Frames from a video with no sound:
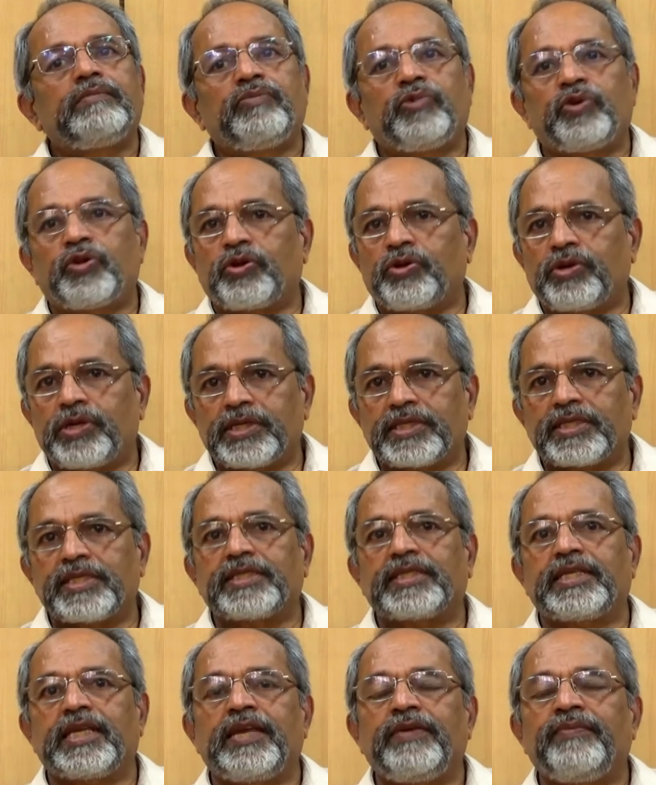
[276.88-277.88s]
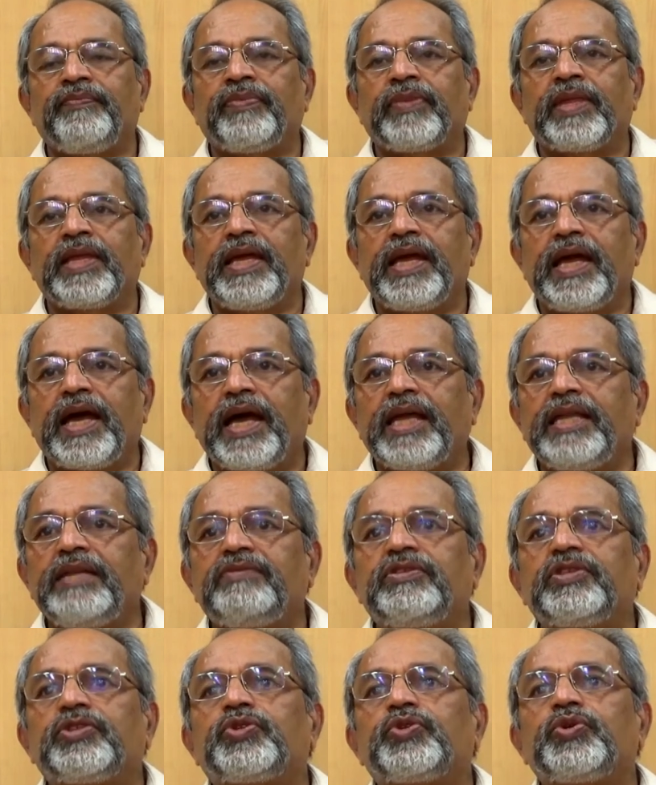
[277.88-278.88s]
more or less the same and
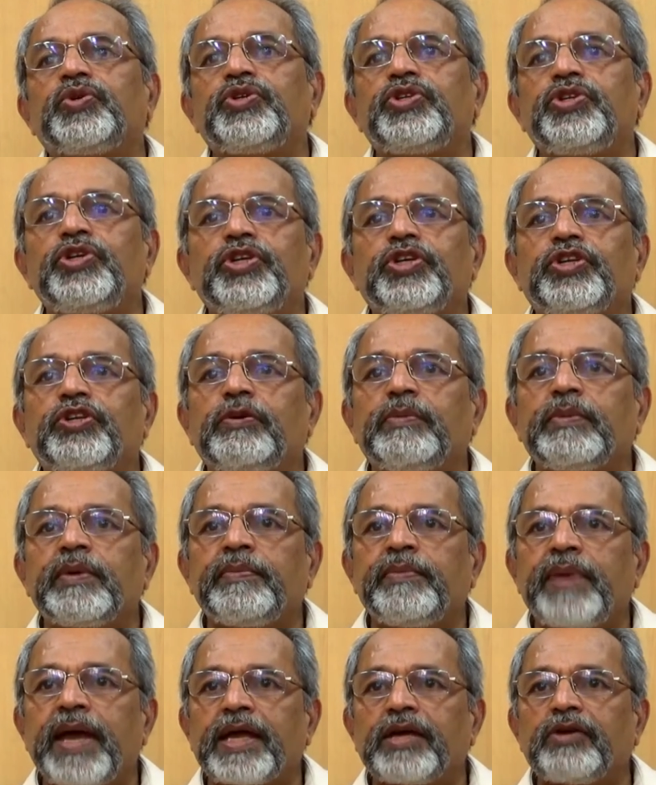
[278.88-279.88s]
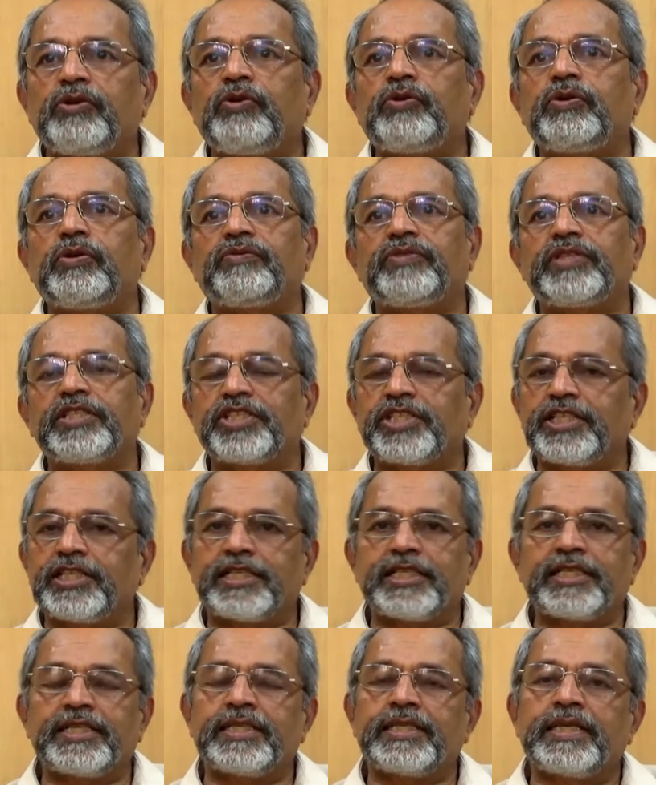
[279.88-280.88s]
if the socio-economic background of the
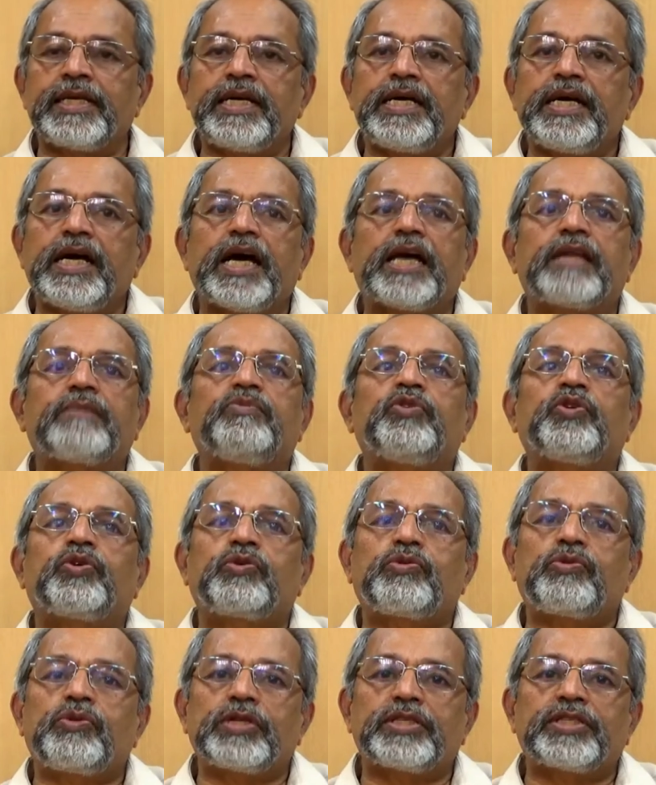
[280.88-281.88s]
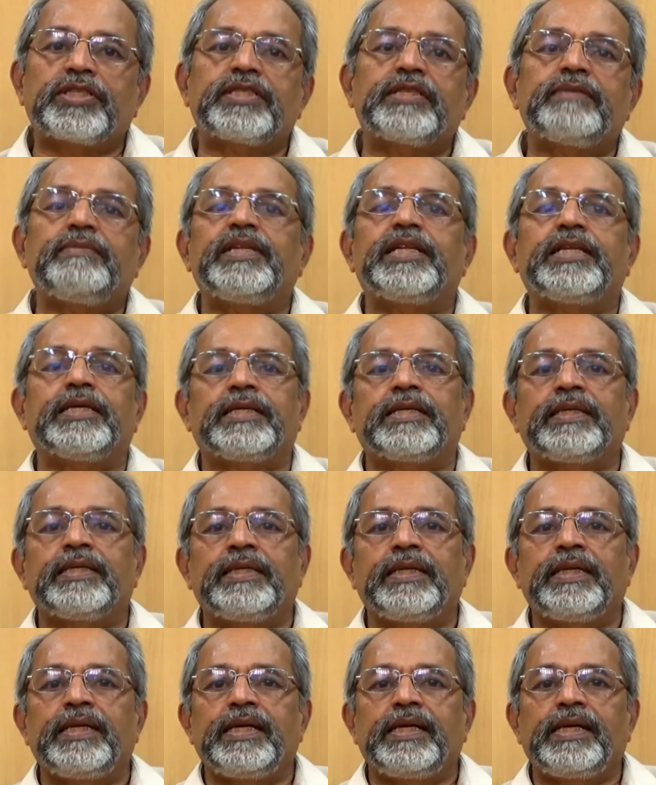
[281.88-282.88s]
children are more or less similar
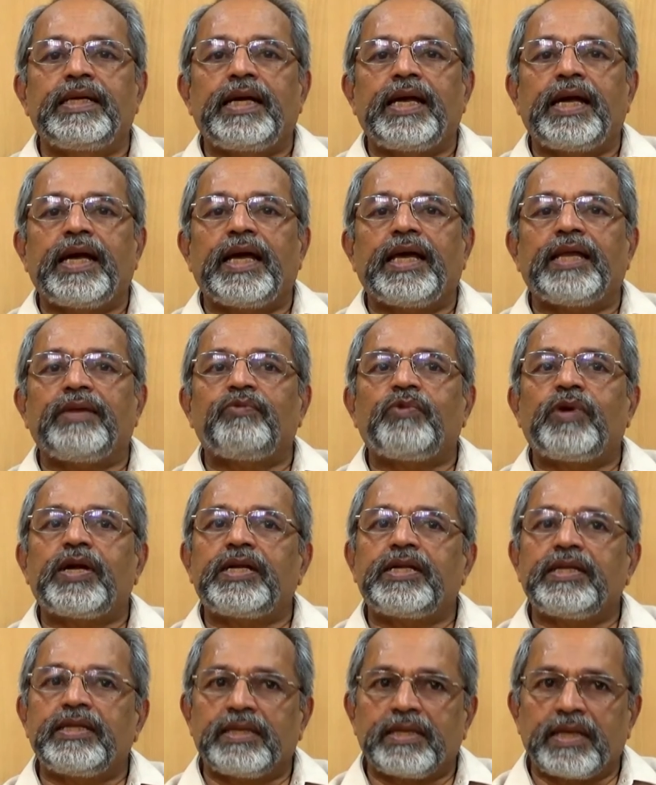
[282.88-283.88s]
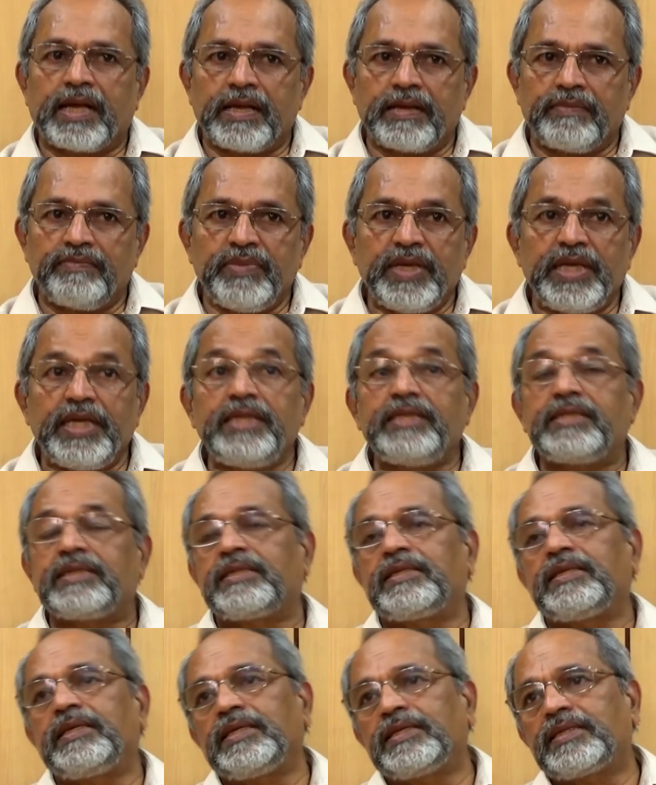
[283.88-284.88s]
and what it
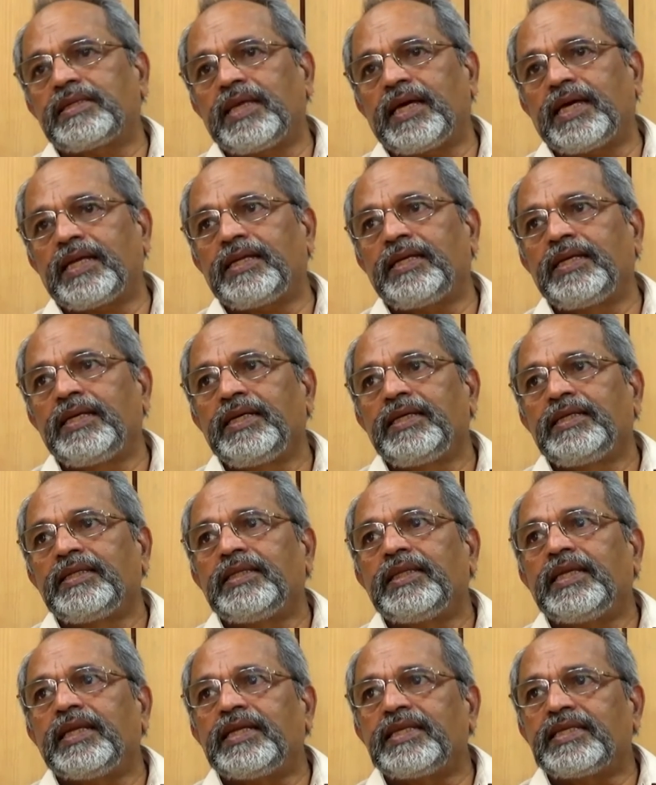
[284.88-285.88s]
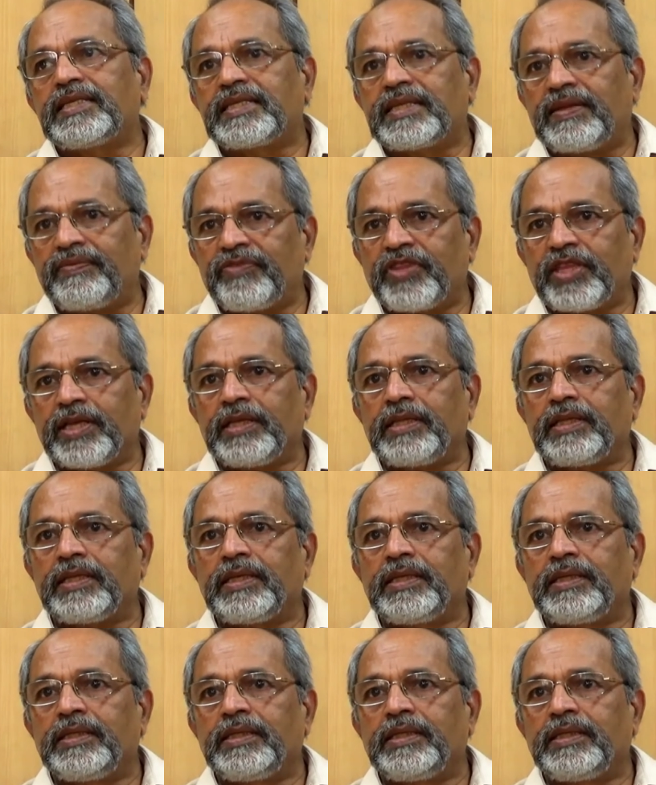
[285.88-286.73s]
means is that there is something